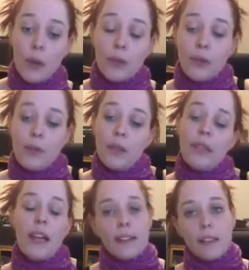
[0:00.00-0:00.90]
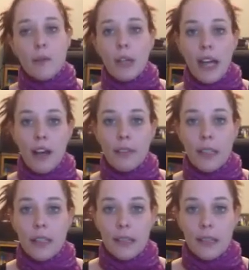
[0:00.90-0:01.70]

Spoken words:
So if you see someone having